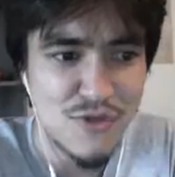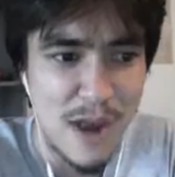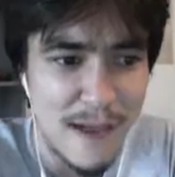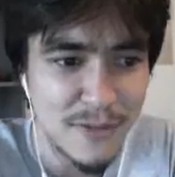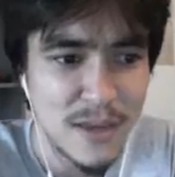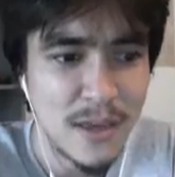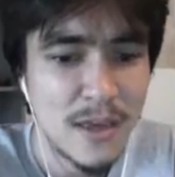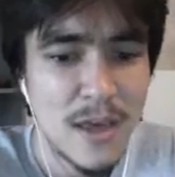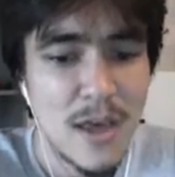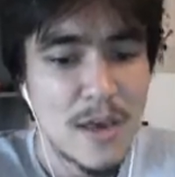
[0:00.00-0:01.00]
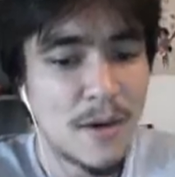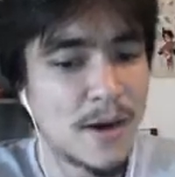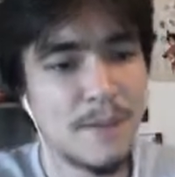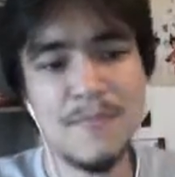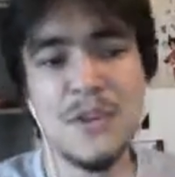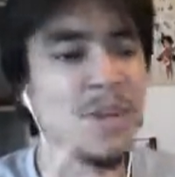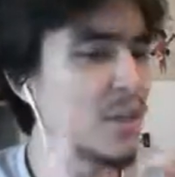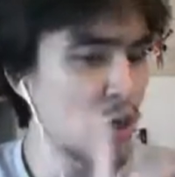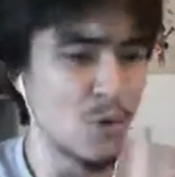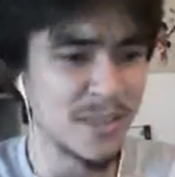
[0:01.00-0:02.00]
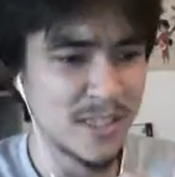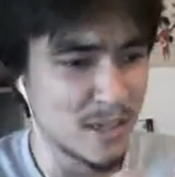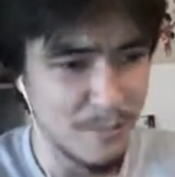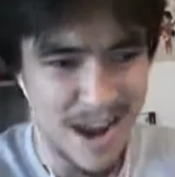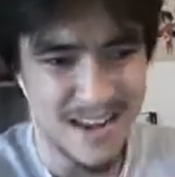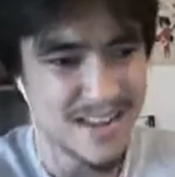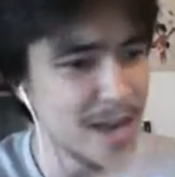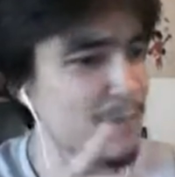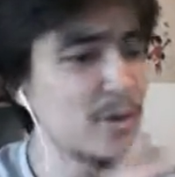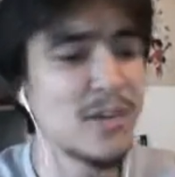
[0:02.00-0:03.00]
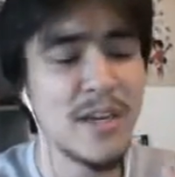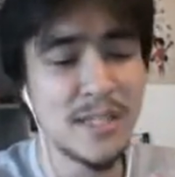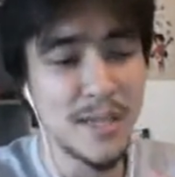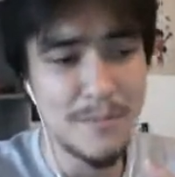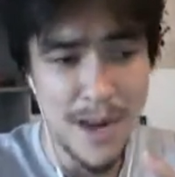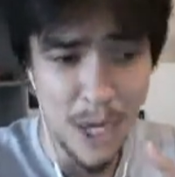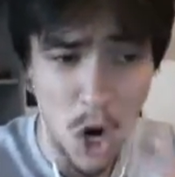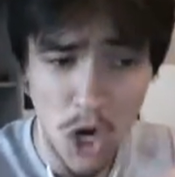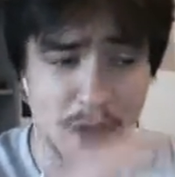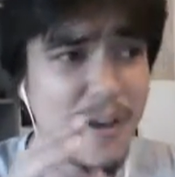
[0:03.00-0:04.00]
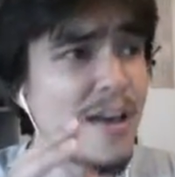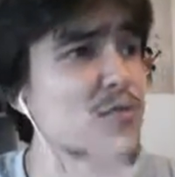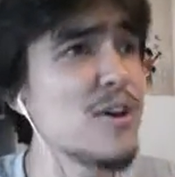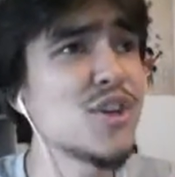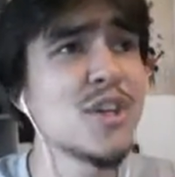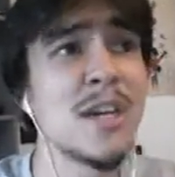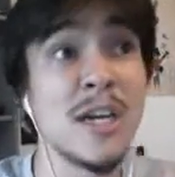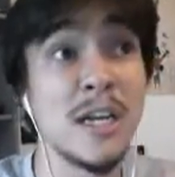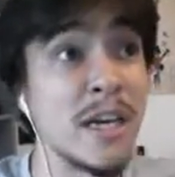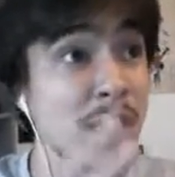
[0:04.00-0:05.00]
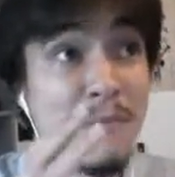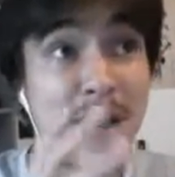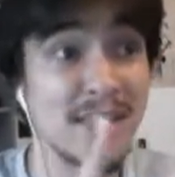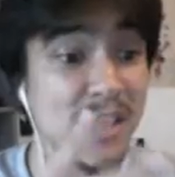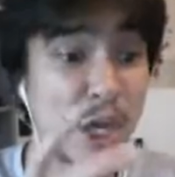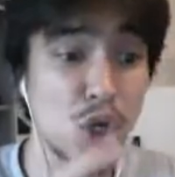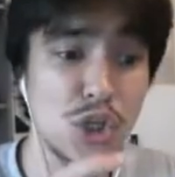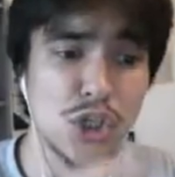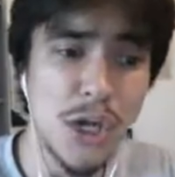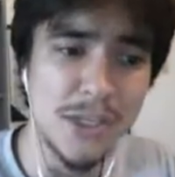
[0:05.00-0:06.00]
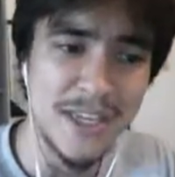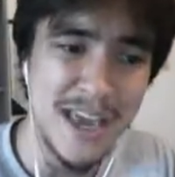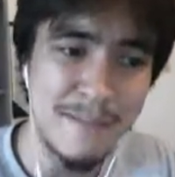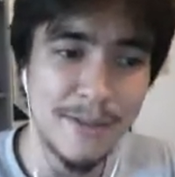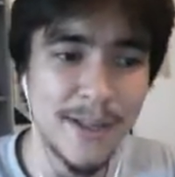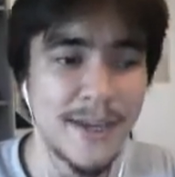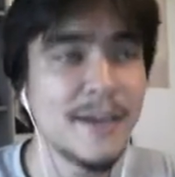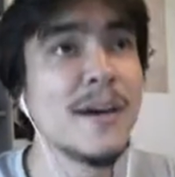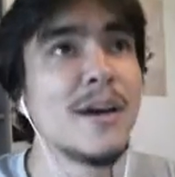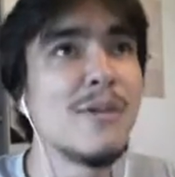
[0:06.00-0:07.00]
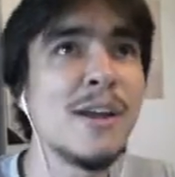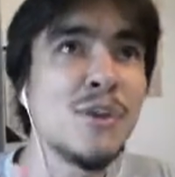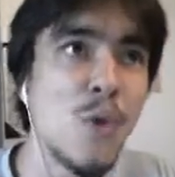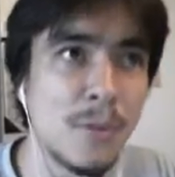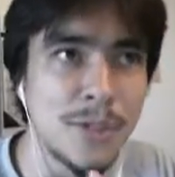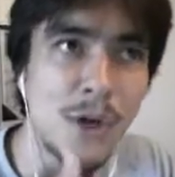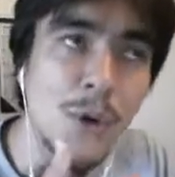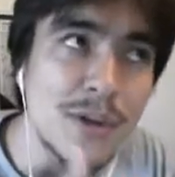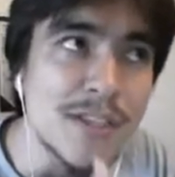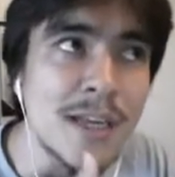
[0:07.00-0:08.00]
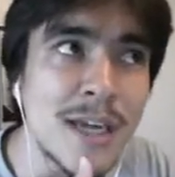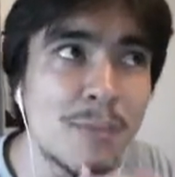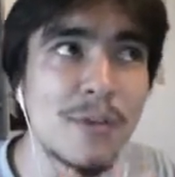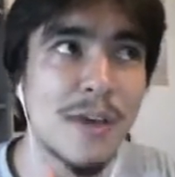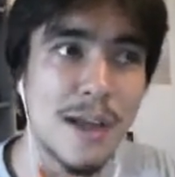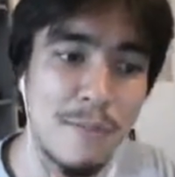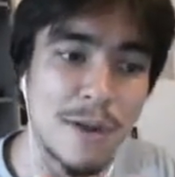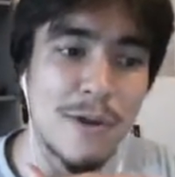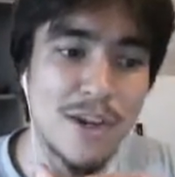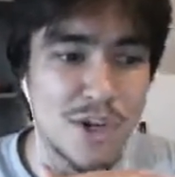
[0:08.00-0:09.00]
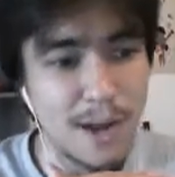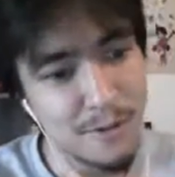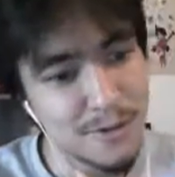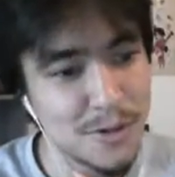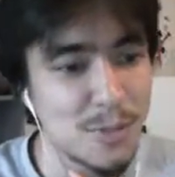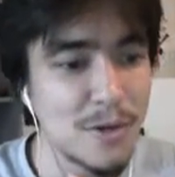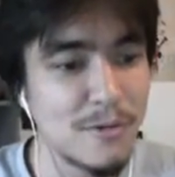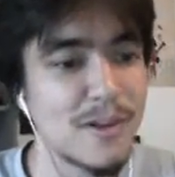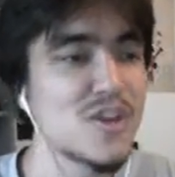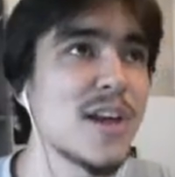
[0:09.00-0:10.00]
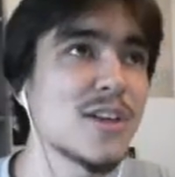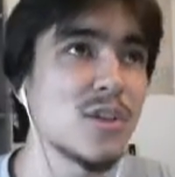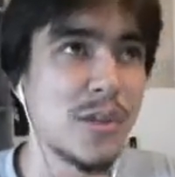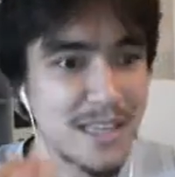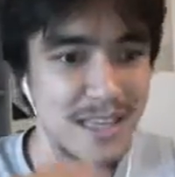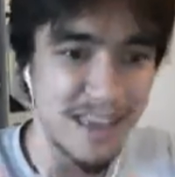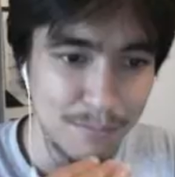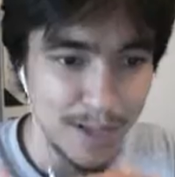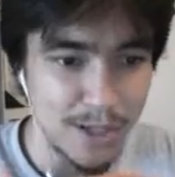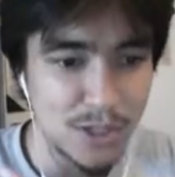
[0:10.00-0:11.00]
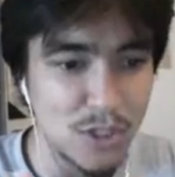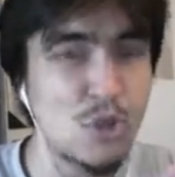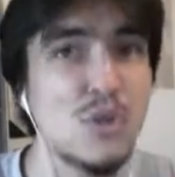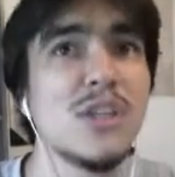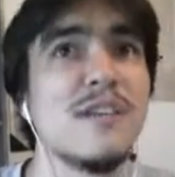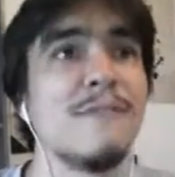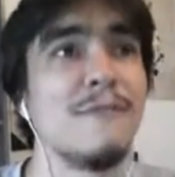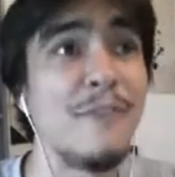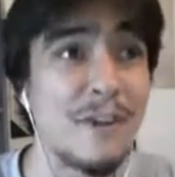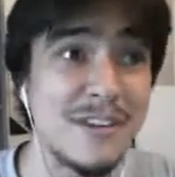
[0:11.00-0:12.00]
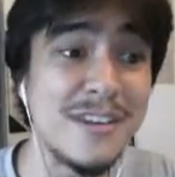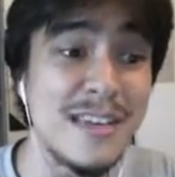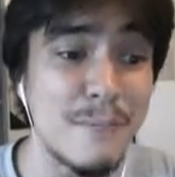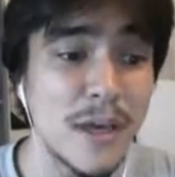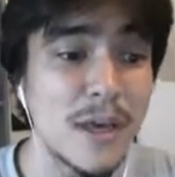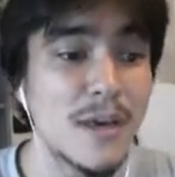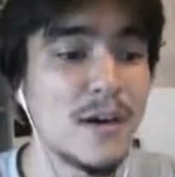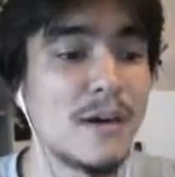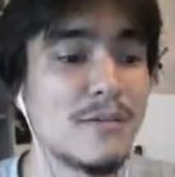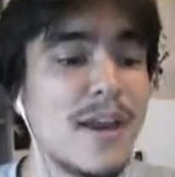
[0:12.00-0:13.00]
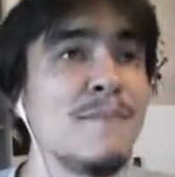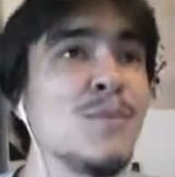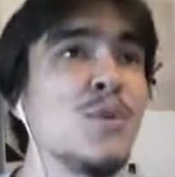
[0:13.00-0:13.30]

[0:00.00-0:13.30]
Drafting, it's combining deck building, it's combining card evaluation, it combines like good solid gameplay, right? You almost always end up with like a mid-range deck versus a mid-range deck, so like the gameplay is usually very deep, right?